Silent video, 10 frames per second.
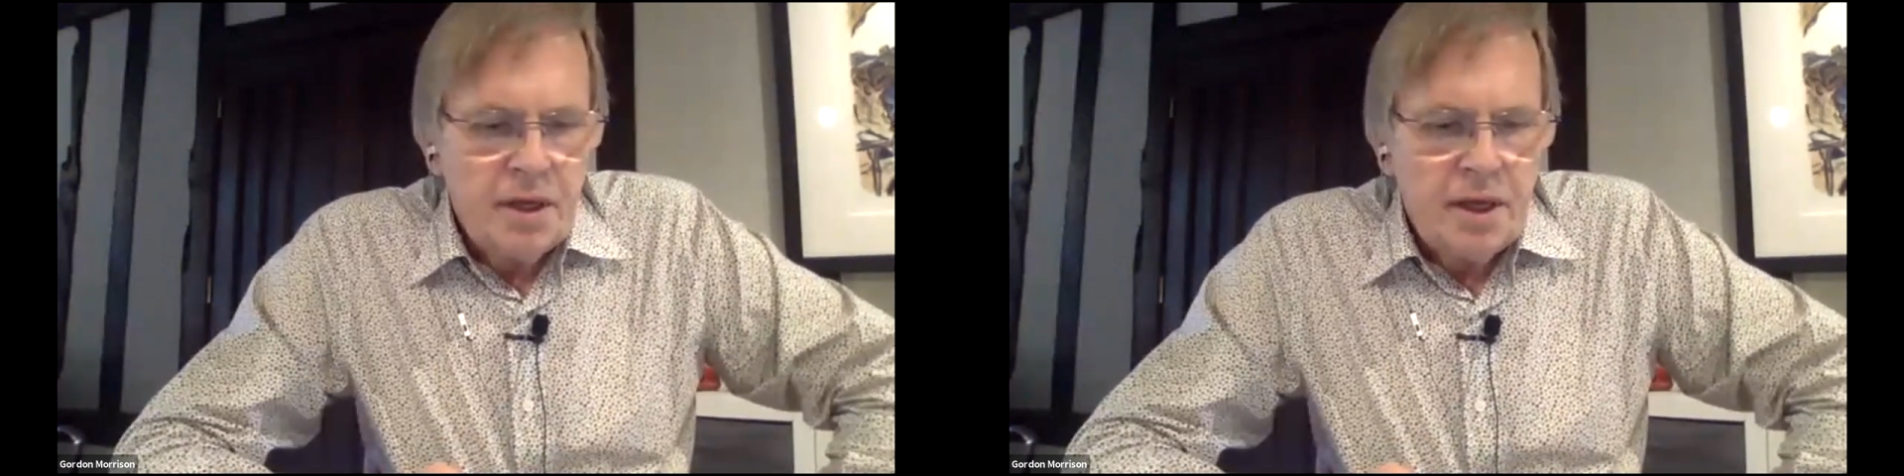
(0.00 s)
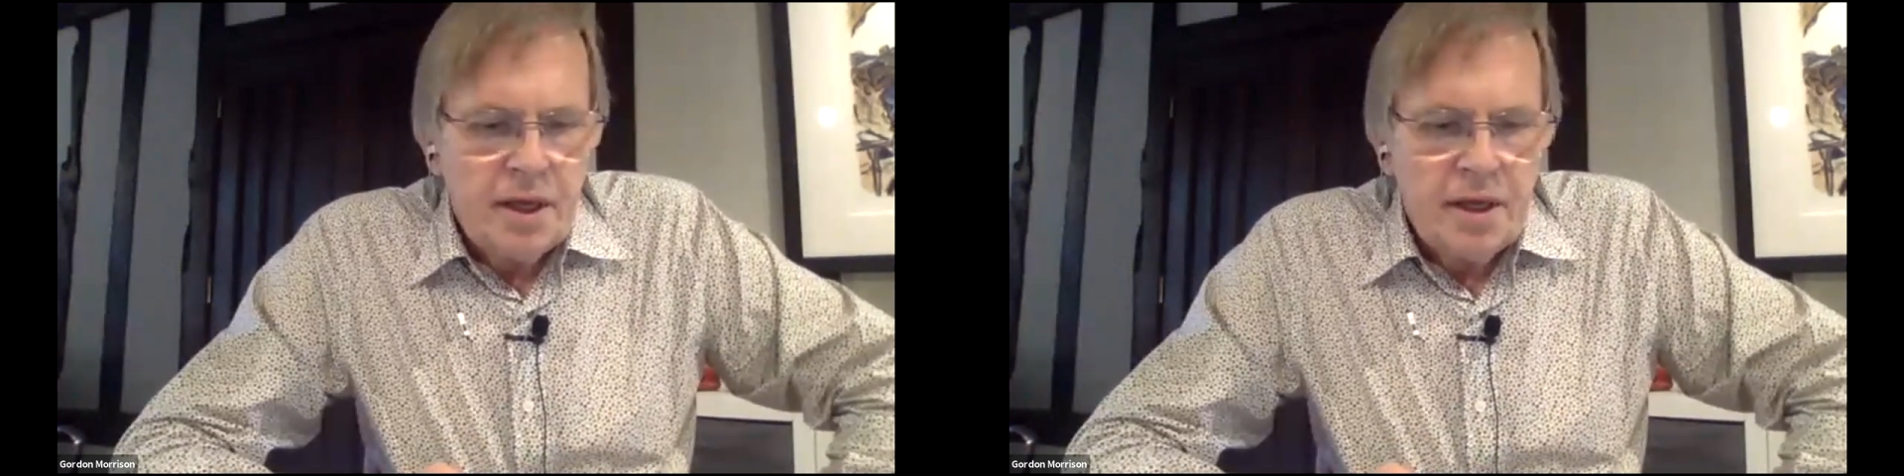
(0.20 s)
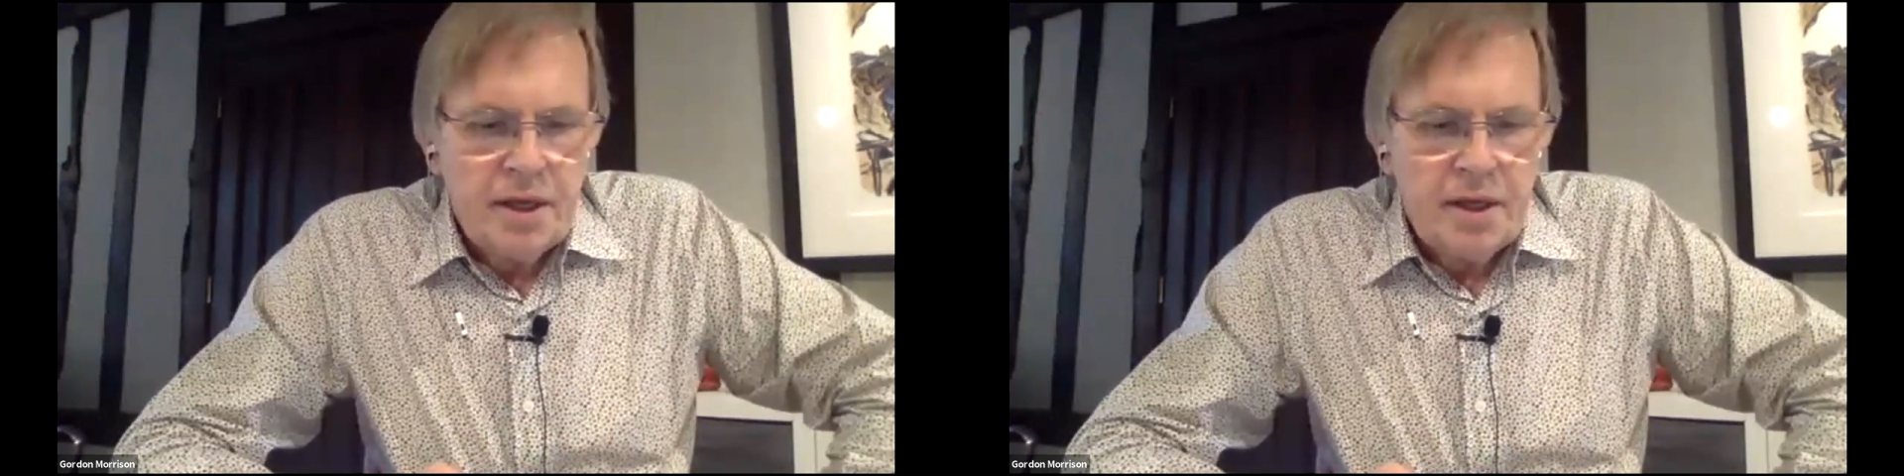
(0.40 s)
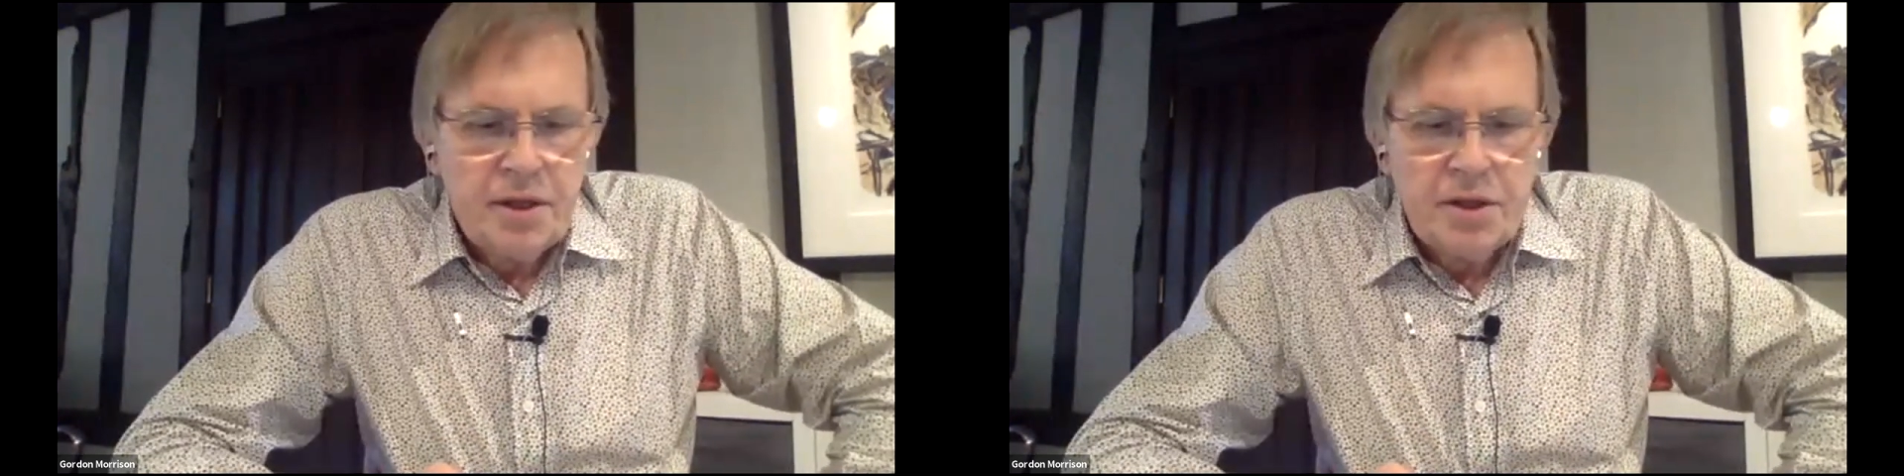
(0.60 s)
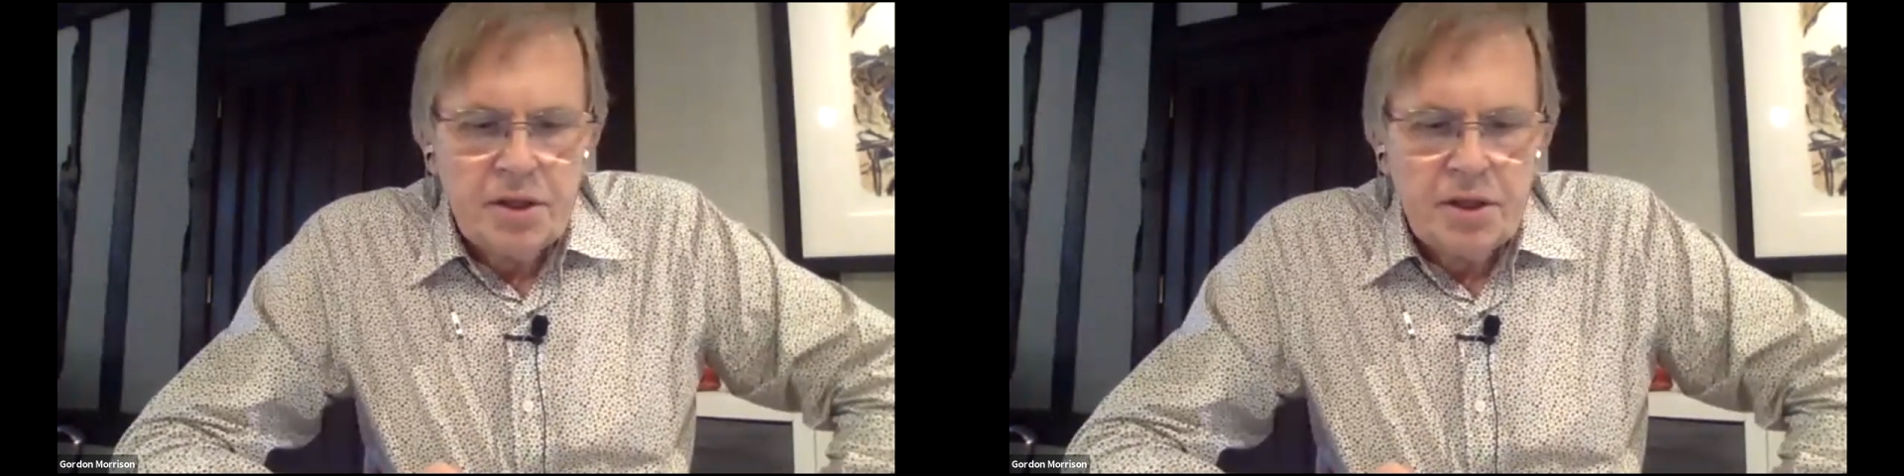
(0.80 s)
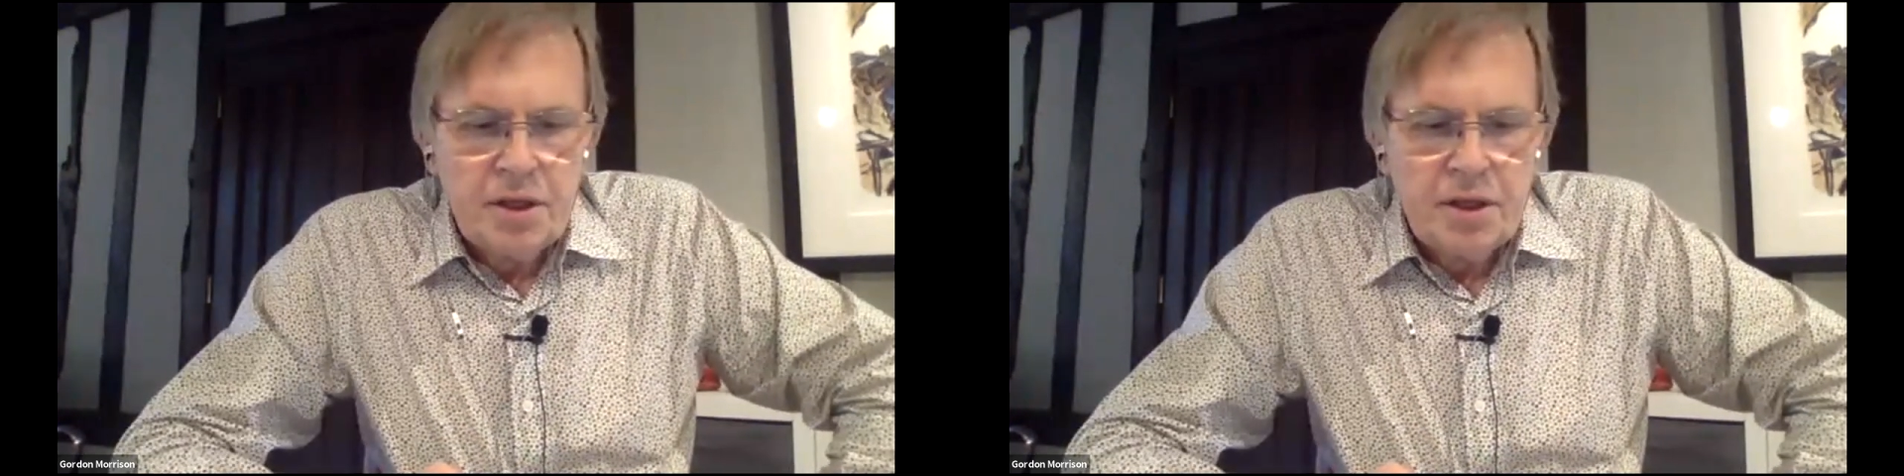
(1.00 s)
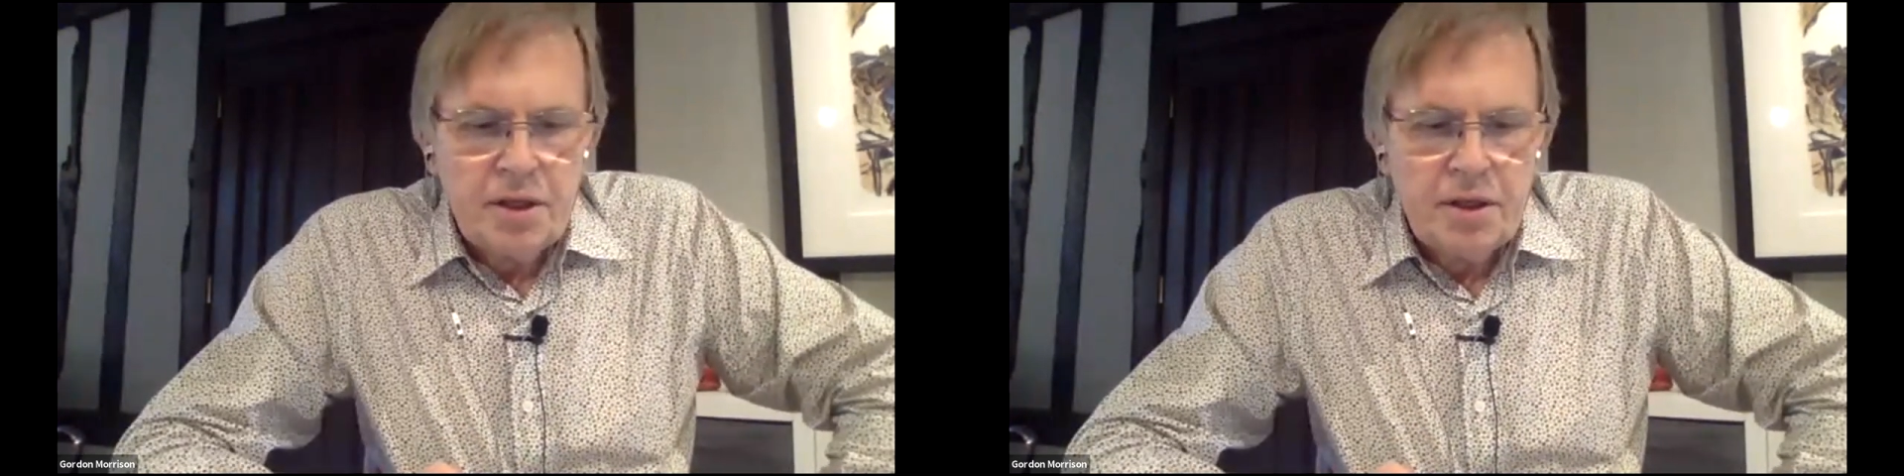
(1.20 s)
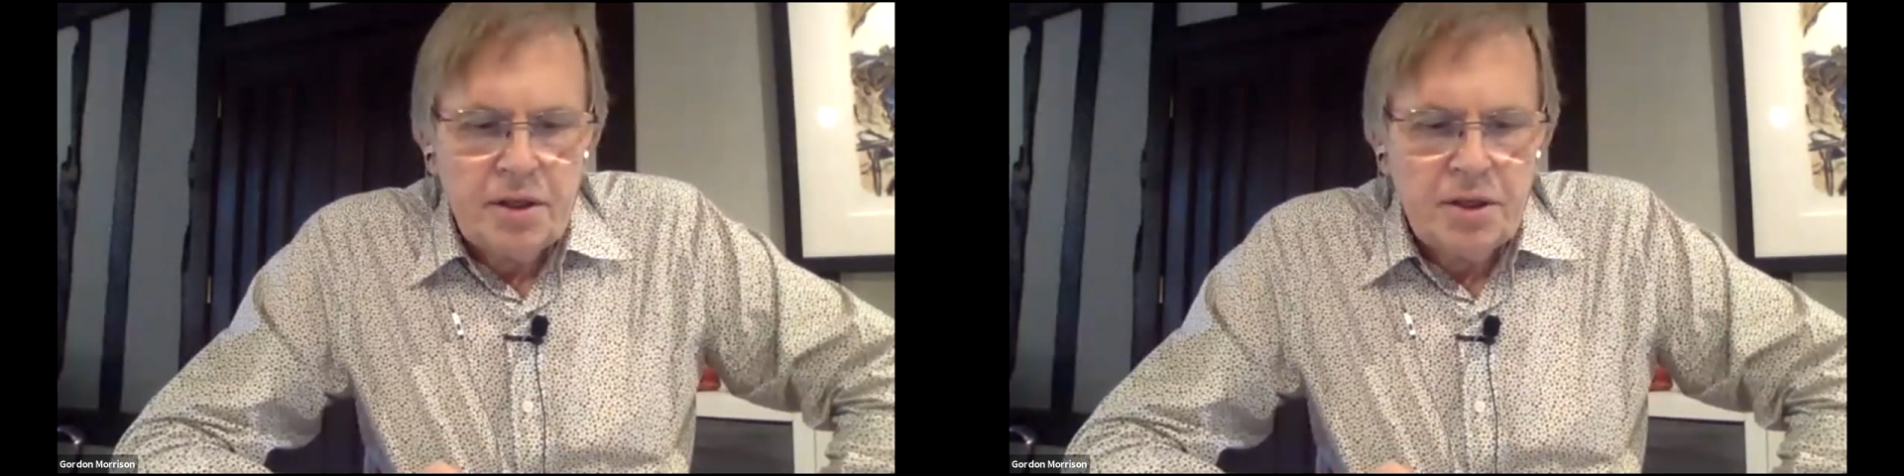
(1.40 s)
The
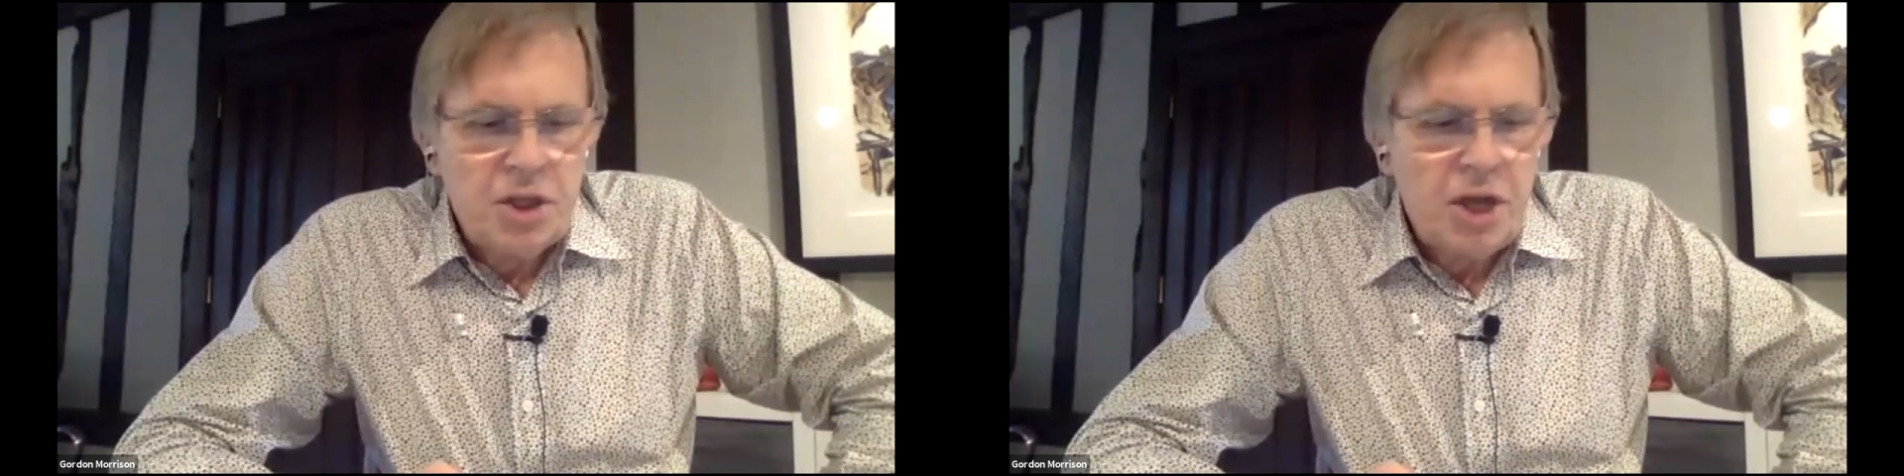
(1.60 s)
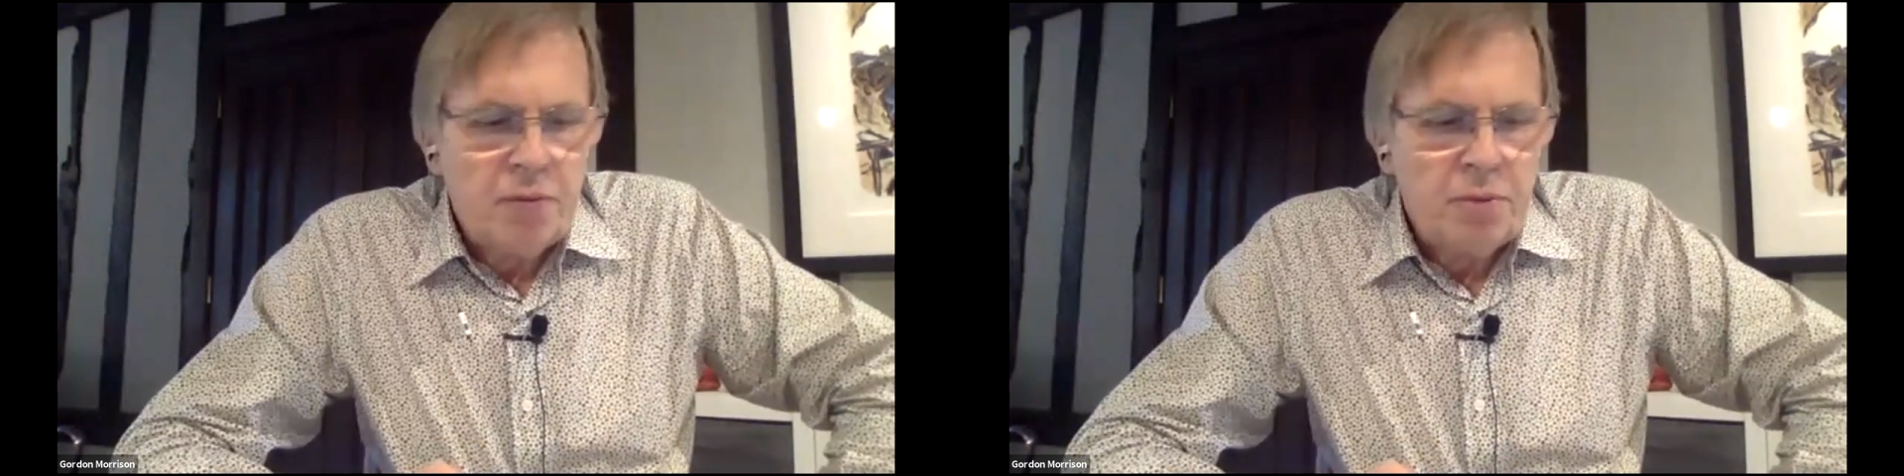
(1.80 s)
chat